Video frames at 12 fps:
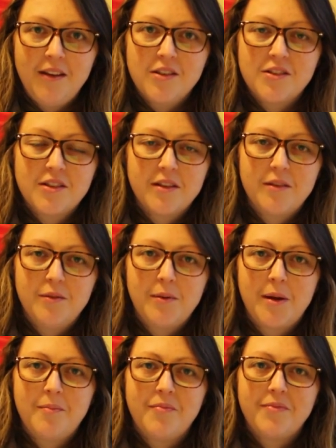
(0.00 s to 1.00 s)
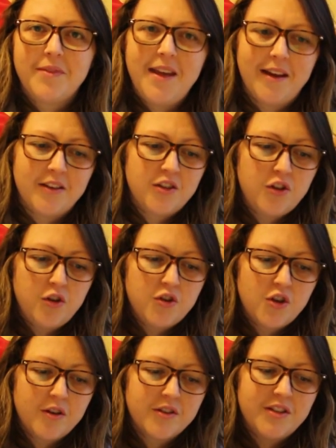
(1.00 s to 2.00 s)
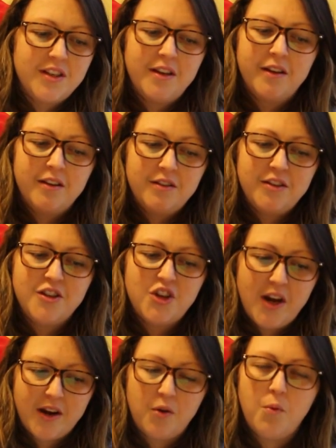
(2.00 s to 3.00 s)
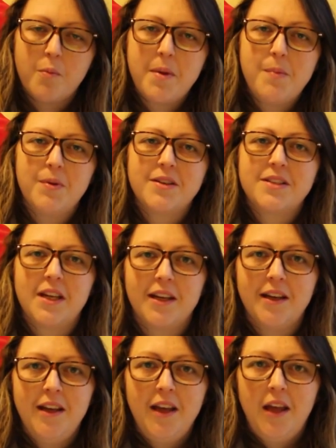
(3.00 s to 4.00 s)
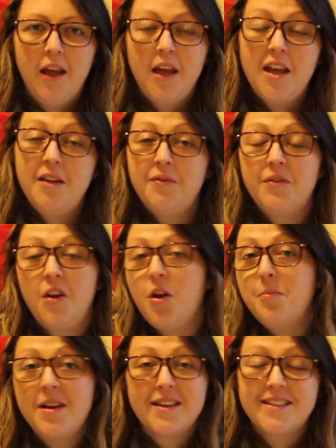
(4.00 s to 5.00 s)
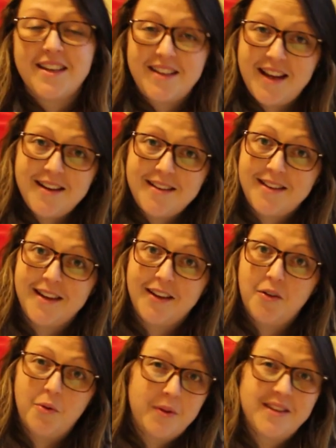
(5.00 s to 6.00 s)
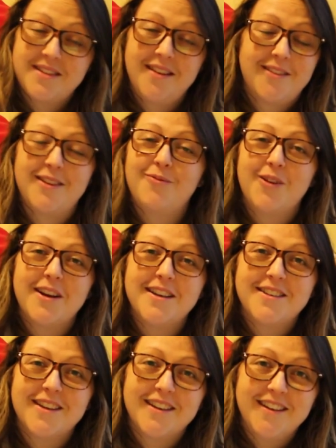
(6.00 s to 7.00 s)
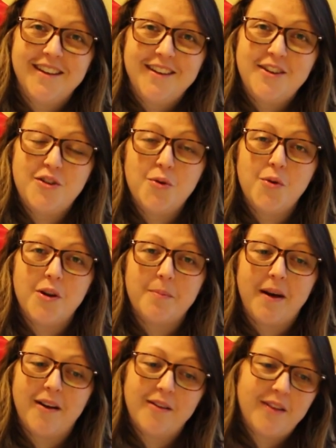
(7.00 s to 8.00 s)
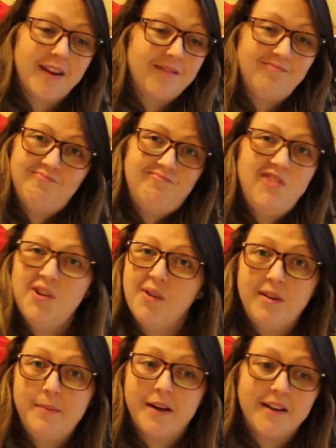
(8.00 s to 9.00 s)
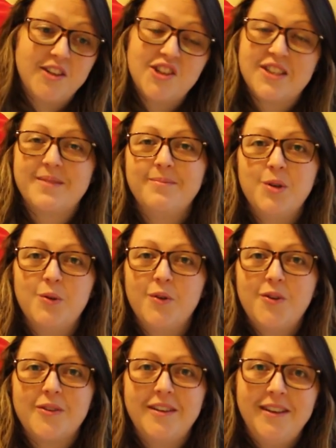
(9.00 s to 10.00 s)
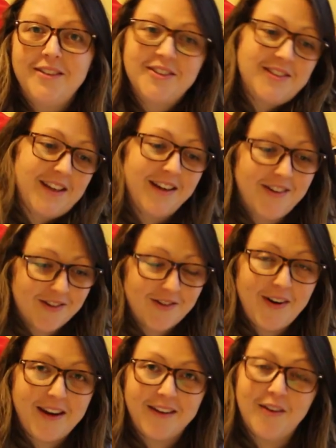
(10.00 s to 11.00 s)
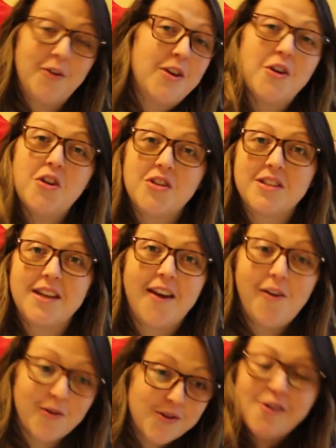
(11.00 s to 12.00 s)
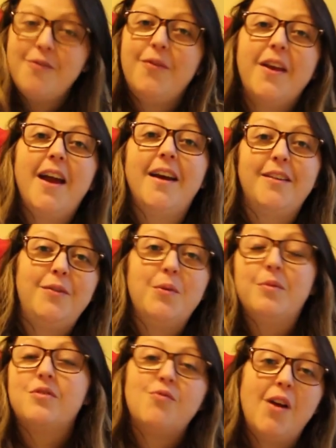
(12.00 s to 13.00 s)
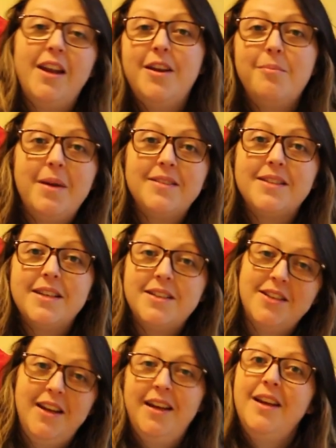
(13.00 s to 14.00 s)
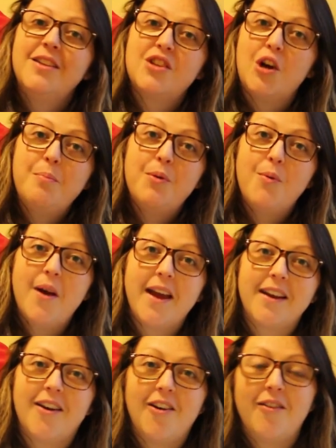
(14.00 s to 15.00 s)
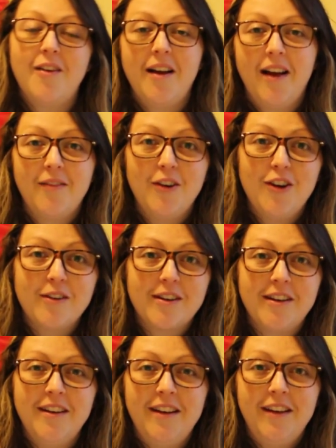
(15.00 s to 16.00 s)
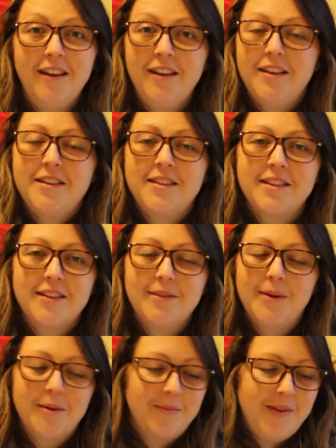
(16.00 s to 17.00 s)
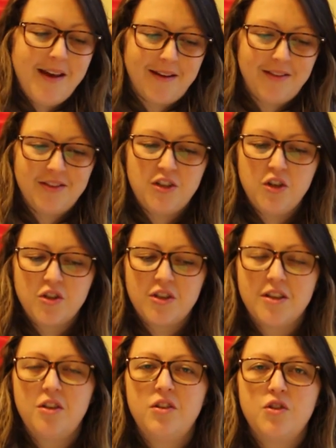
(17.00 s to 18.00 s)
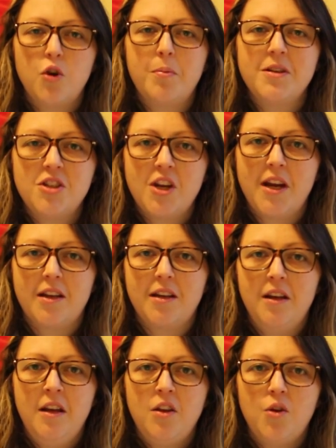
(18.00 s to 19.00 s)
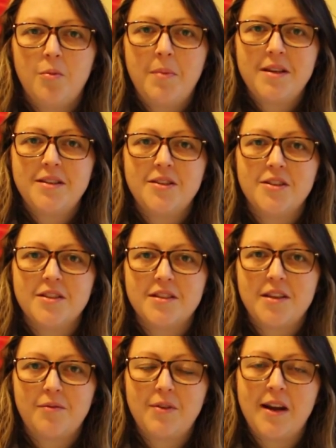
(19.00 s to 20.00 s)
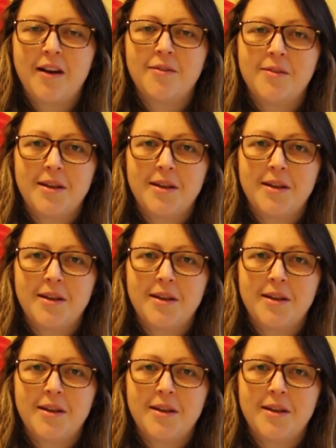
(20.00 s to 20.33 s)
So yeah, it's a good chance to check what people are saying. If nobody has said anything or there's nothing really to talk about, then don't worry about it, just move on. Just say, oh great, or you could say, oh don't forget, if you want to write a little message, type away and I'll have a look. So yeah, it's good to stop and check your messages every now and